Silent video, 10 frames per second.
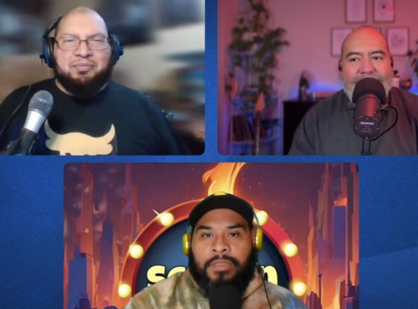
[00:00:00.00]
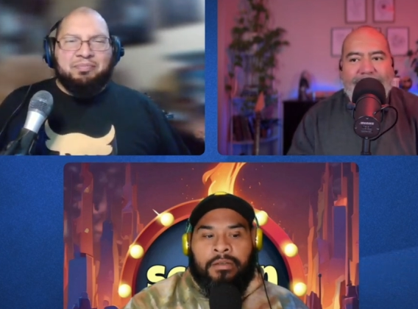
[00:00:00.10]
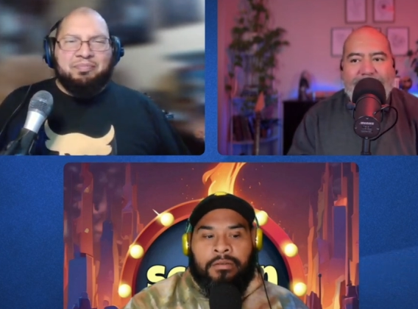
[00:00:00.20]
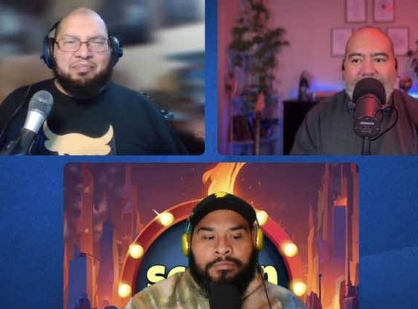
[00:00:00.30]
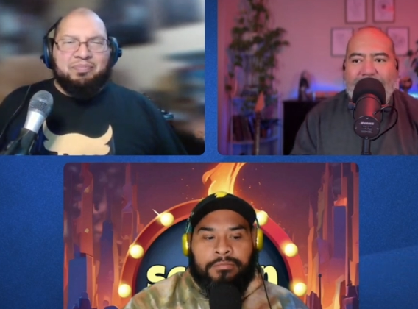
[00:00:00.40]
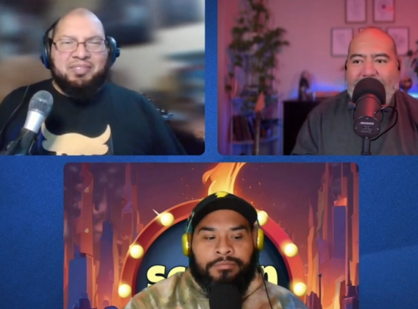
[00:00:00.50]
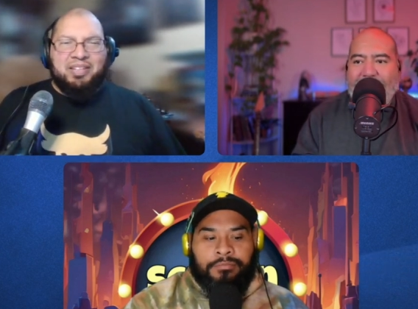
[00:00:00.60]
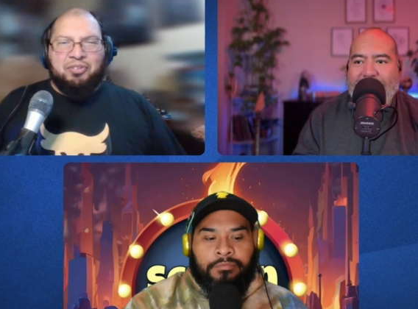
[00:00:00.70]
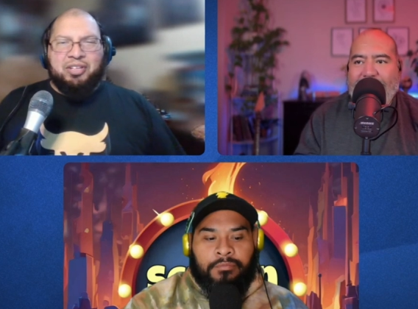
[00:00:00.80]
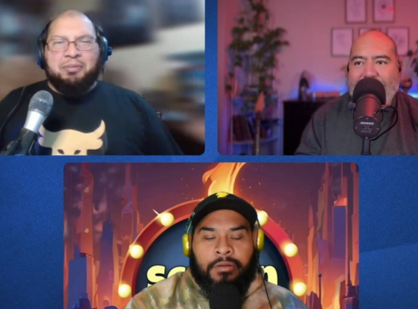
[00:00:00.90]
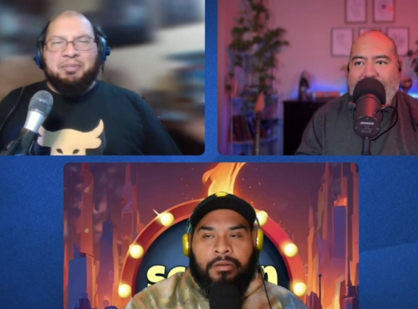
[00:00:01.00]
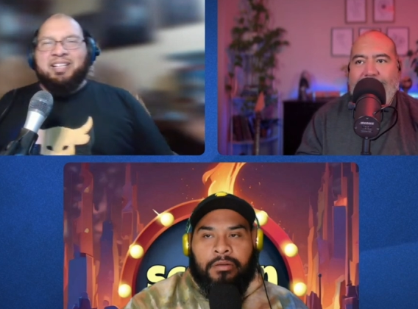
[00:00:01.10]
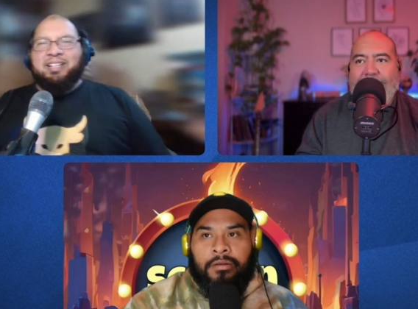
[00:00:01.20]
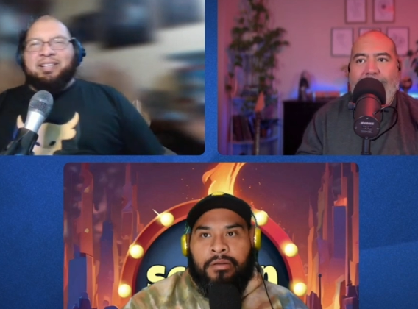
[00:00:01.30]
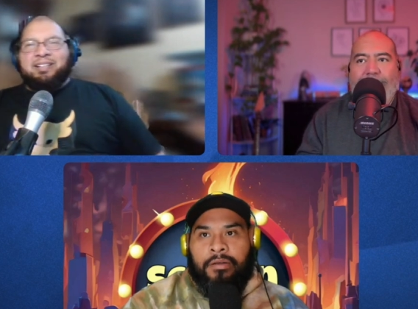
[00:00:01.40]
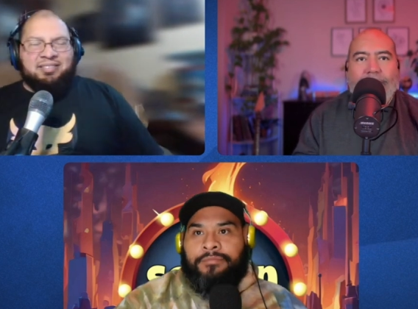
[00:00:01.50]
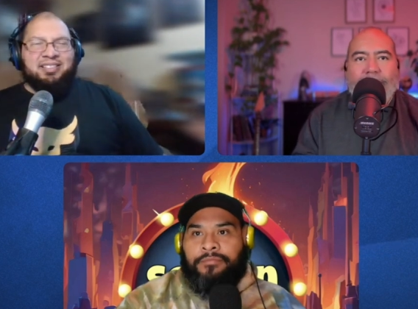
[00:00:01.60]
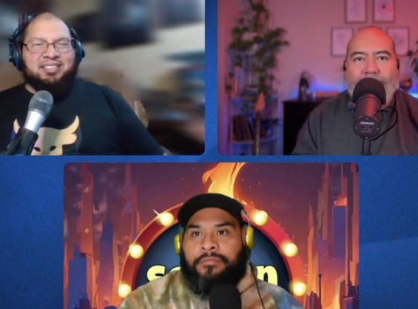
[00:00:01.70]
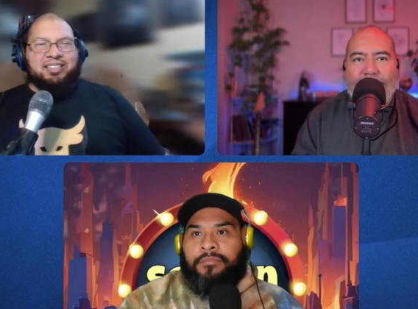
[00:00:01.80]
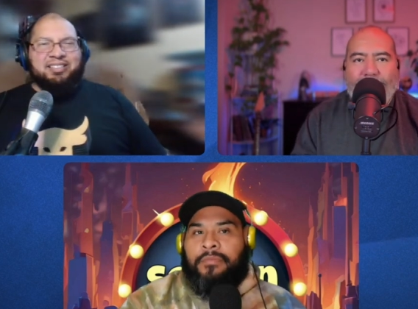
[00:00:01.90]
Speaker 1: yeah, if you keep saying it,
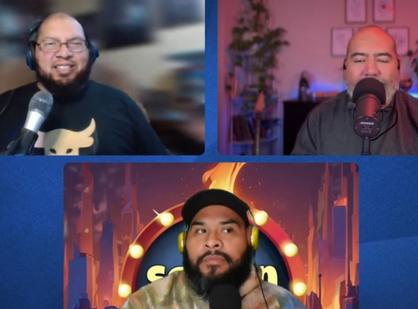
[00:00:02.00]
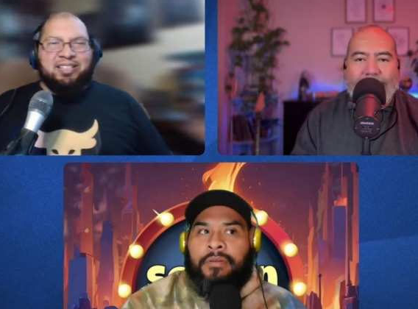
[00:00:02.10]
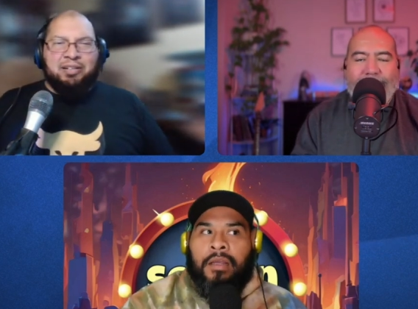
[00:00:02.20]
it's like saying